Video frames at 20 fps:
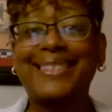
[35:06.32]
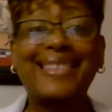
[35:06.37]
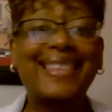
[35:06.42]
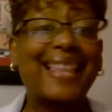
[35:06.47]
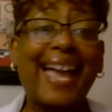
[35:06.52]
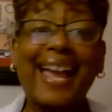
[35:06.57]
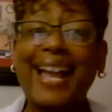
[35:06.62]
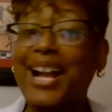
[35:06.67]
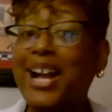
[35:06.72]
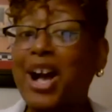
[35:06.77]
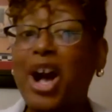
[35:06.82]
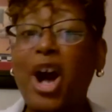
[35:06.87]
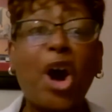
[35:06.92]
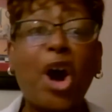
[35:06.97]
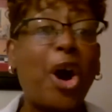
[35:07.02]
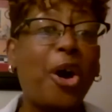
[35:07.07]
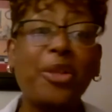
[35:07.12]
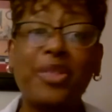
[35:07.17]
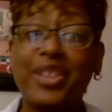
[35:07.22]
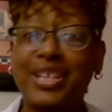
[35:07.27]
like
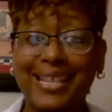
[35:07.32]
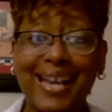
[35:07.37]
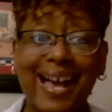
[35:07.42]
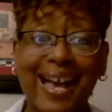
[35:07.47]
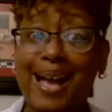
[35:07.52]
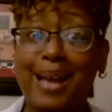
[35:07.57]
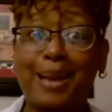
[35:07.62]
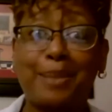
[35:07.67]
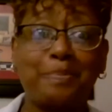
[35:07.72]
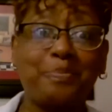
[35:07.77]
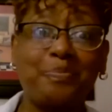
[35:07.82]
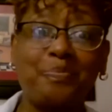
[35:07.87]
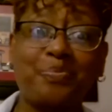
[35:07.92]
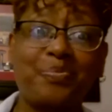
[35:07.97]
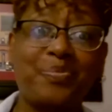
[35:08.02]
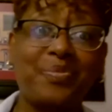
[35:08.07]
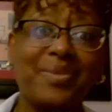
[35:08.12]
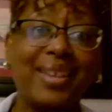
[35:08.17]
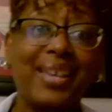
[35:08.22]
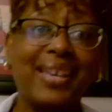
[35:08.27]
all the time
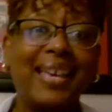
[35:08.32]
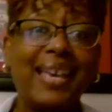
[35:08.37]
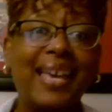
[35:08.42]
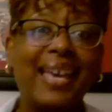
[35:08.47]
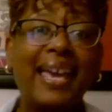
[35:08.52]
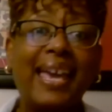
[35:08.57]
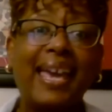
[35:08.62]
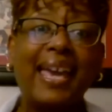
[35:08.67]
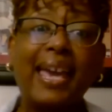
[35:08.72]
mm-hmm.